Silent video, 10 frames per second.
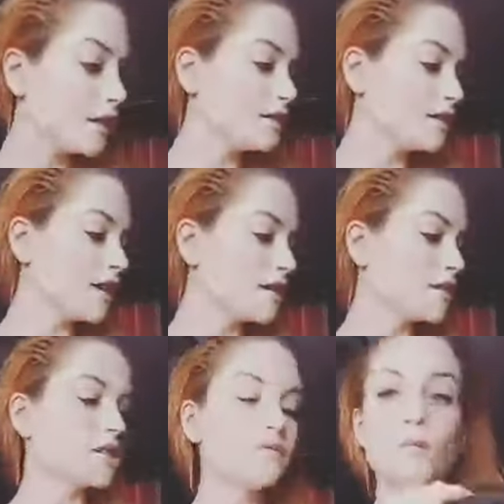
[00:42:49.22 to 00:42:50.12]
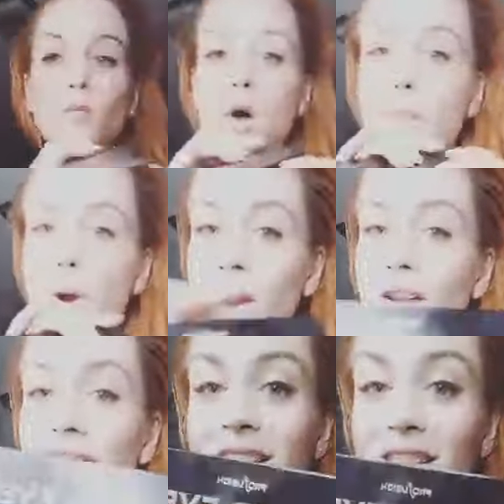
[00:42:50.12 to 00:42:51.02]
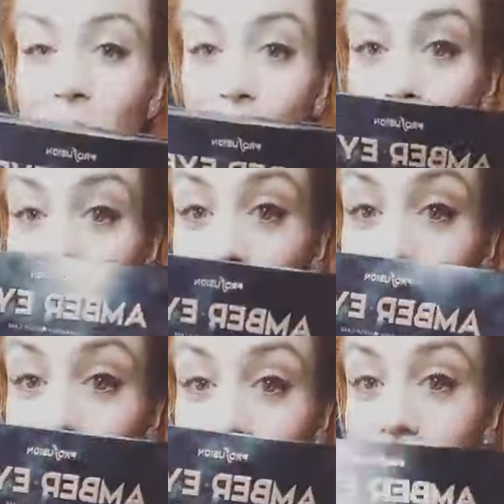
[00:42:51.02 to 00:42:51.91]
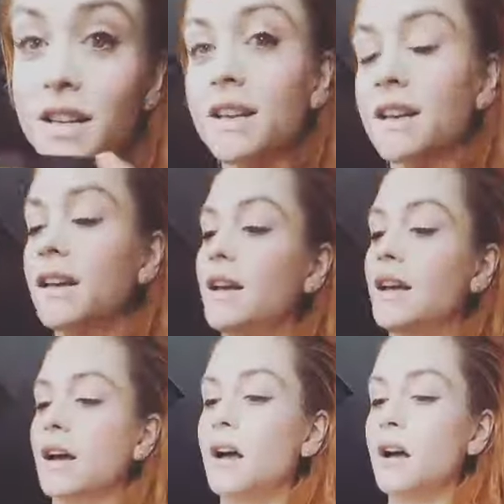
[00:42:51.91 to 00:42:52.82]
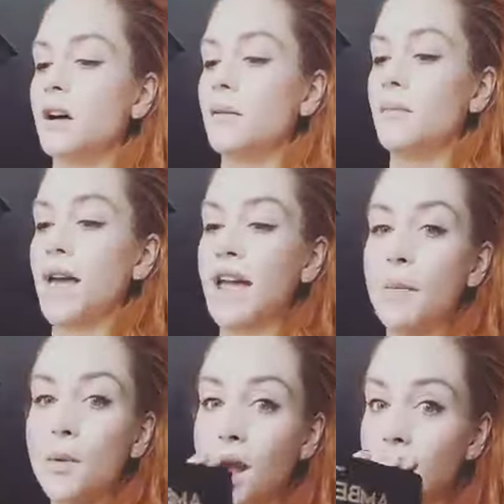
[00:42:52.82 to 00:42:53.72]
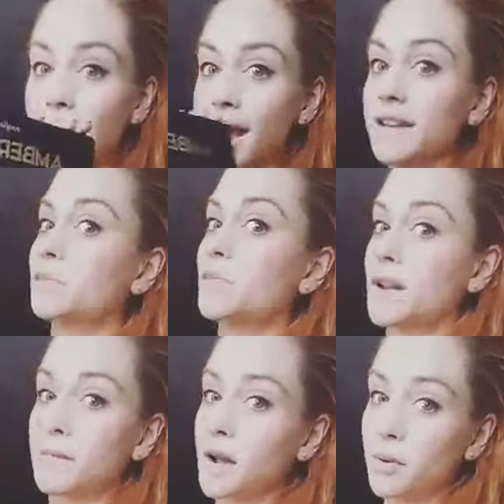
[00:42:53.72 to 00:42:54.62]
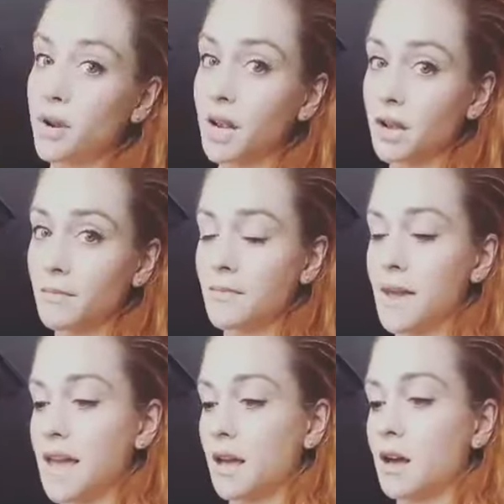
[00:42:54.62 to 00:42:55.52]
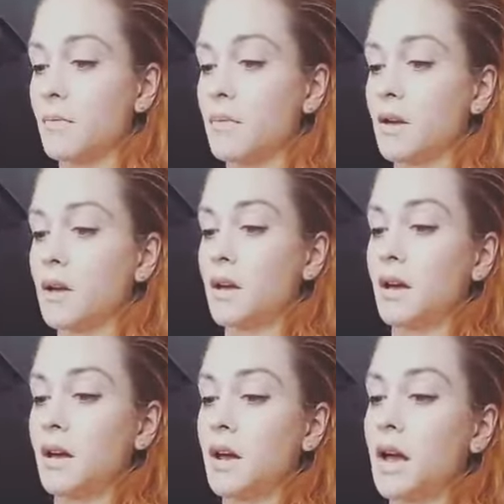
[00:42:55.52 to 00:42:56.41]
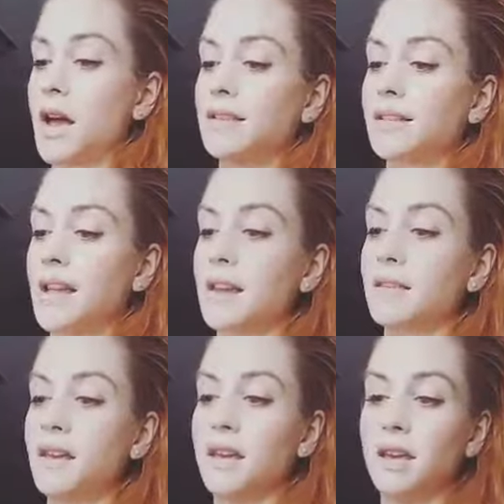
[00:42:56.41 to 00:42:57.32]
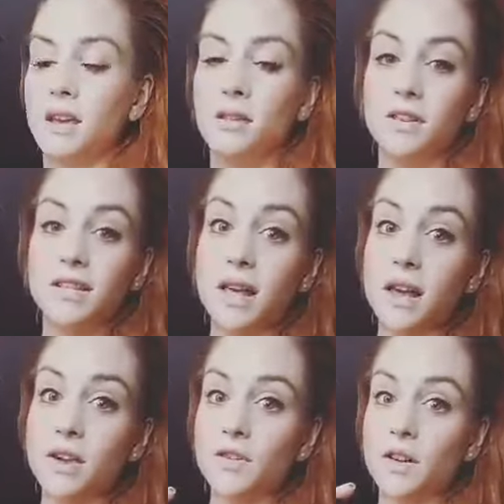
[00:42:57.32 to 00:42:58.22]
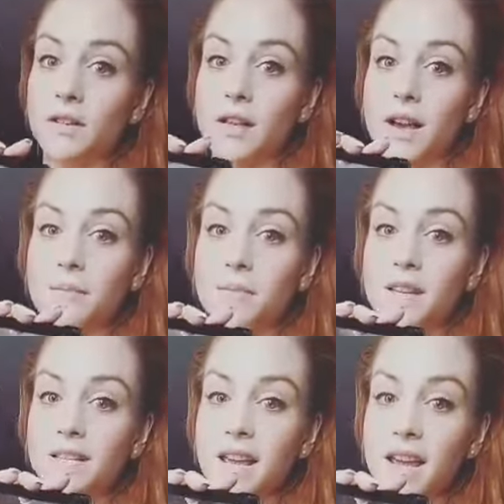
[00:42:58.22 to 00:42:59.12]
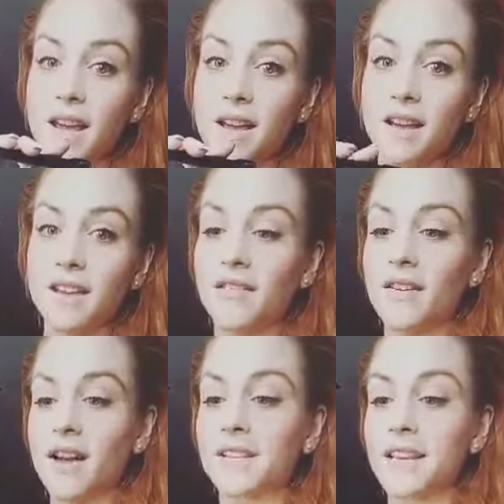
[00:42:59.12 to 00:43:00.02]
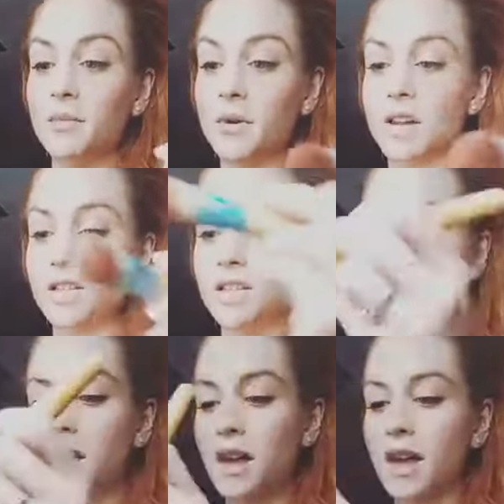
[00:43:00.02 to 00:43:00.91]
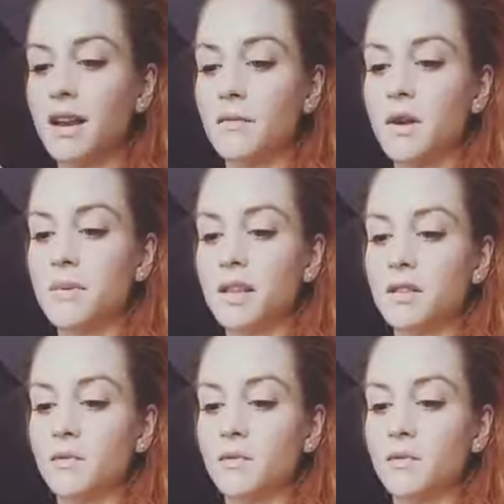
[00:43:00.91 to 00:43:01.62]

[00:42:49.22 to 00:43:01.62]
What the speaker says: take this from Walmart. This is the Profusion. Amber eyes, but I'm not putting on makeup. I take the, you can tell I use it a lot. I'm going to take, I take the brush and I rub it in the